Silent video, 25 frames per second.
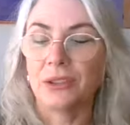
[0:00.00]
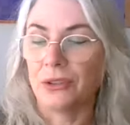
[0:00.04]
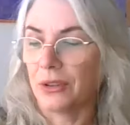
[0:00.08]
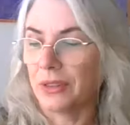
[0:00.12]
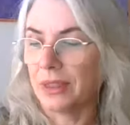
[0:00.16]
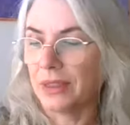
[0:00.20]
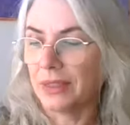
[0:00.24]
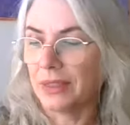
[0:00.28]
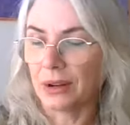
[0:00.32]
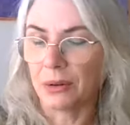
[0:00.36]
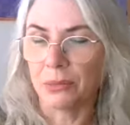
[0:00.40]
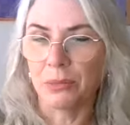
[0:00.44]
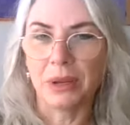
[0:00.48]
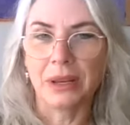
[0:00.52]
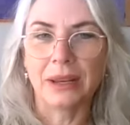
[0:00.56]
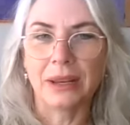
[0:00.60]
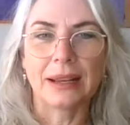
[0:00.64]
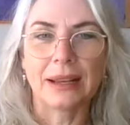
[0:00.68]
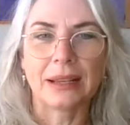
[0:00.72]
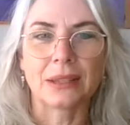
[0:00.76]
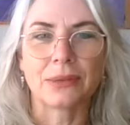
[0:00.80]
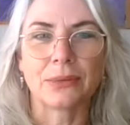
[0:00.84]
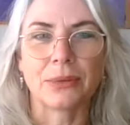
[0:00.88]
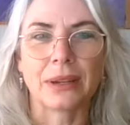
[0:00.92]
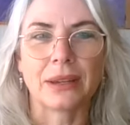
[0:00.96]
So I think that'll be
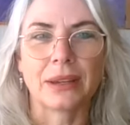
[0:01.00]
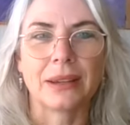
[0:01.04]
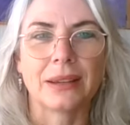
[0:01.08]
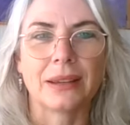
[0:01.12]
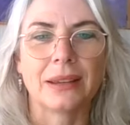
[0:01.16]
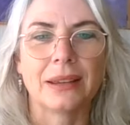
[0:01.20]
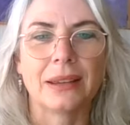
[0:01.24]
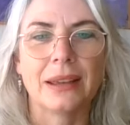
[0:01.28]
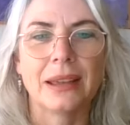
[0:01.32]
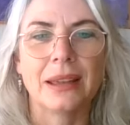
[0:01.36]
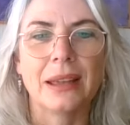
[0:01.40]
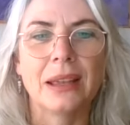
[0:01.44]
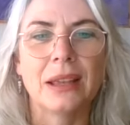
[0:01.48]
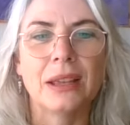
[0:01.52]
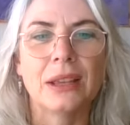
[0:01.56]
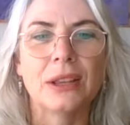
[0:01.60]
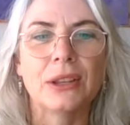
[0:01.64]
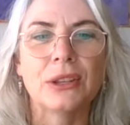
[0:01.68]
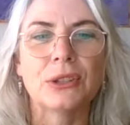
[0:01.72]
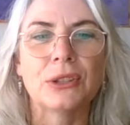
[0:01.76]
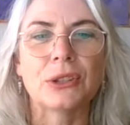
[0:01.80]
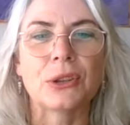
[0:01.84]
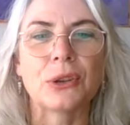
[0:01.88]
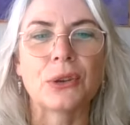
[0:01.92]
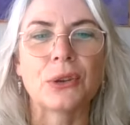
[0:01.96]
next week.
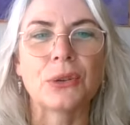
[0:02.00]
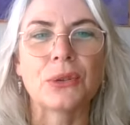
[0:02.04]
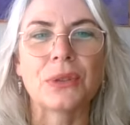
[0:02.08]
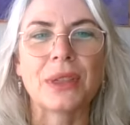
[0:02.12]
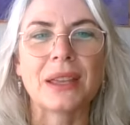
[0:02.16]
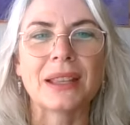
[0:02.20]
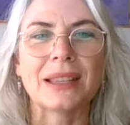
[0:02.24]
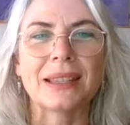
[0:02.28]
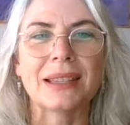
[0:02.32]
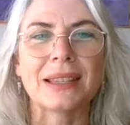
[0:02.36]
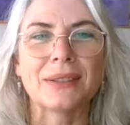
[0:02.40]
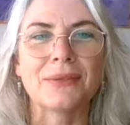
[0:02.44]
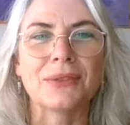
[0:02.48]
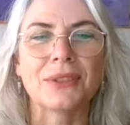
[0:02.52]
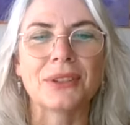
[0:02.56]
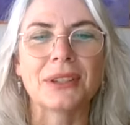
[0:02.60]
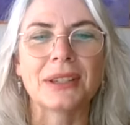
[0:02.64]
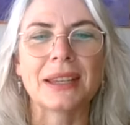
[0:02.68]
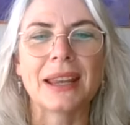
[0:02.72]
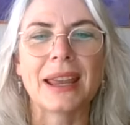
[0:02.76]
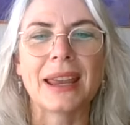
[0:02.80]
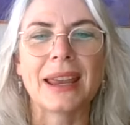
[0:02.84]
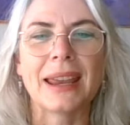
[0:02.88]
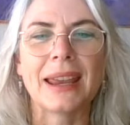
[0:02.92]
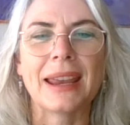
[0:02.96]
So that's it for
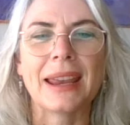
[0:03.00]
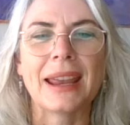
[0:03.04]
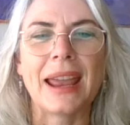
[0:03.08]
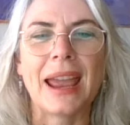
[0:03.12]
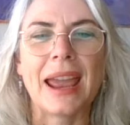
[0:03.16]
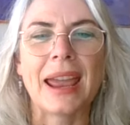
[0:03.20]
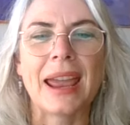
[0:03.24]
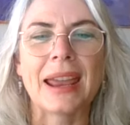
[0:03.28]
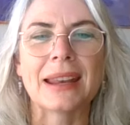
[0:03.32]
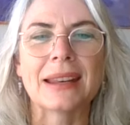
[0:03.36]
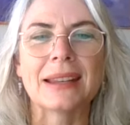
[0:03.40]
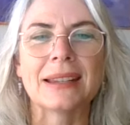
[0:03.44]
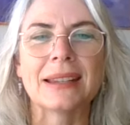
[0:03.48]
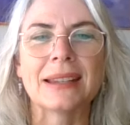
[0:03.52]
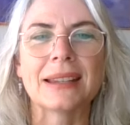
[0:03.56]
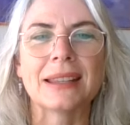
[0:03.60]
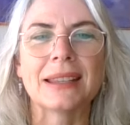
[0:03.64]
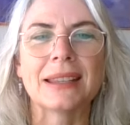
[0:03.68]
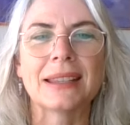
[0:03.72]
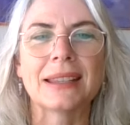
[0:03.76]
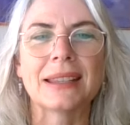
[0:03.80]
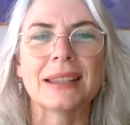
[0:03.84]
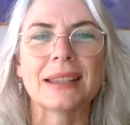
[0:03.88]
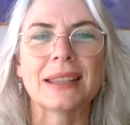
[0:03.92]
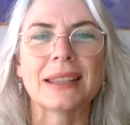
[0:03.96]
today,
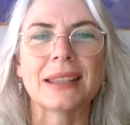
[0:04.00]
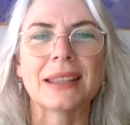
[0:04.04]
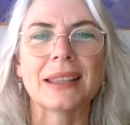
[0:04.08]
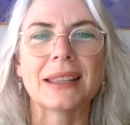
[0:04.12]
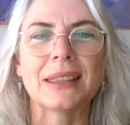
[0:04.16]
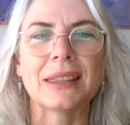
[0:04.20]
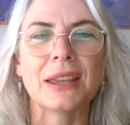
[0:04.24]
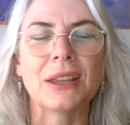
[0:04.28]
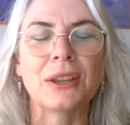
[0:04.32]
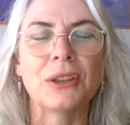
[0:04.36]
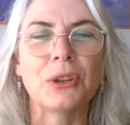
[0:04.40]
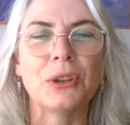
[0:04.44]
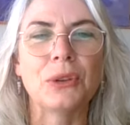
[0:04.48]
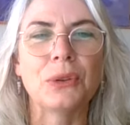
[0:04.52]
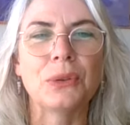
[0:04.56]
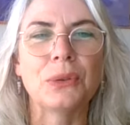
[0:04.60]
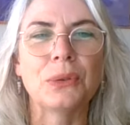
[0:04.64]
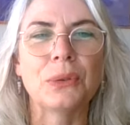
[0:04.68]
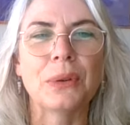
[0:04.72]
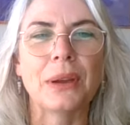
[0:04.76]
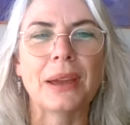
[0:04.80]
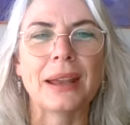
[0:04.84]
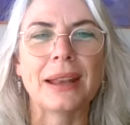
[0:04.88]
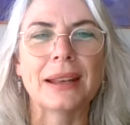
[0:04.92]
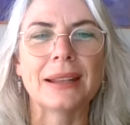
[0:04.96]
and thank
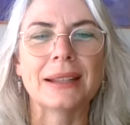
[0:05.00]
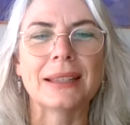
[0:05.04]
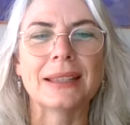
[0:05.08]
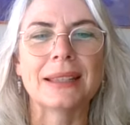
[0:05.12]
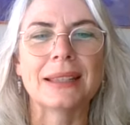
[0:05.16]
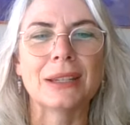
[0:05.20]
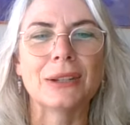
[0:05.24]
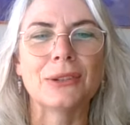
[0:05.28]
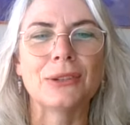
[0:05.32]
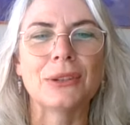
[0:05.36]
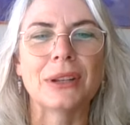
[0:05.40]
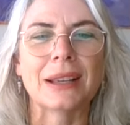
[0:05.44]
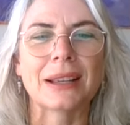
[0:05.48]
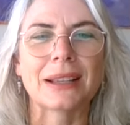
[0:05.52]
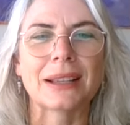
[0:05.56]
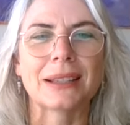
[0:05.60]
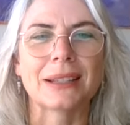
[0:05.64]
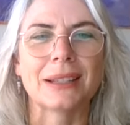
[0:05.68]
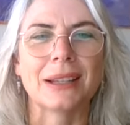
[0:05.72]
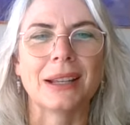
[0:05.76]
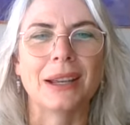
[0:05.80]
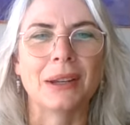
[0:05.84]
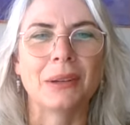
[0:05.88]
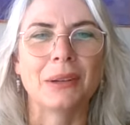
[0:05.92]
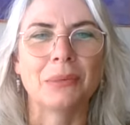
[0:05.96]
you, and see you
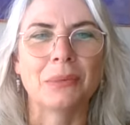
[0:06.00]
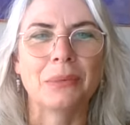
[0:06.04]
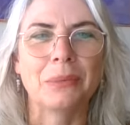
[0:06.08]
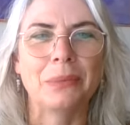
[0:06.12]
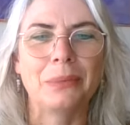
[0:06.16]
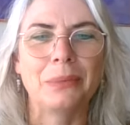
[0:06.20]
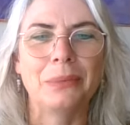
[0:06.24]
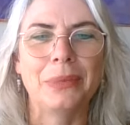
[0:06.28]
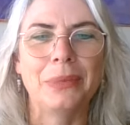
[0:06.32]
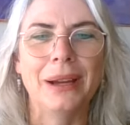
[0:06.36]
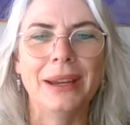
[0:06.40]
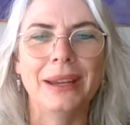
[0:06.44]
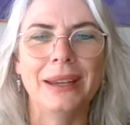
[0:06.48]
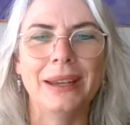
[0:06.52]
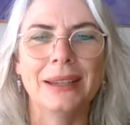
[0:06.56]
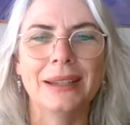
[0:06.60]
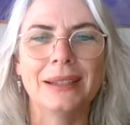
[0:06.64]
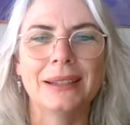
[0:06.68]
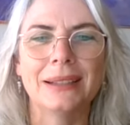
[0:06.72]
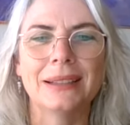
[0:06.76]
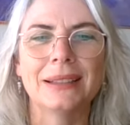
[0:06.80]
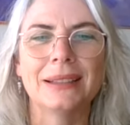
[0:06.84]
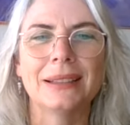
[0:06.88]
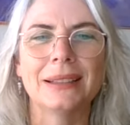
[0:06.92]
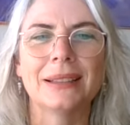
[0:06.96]
next time.
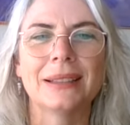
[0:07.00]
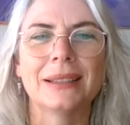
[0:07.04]
Bye.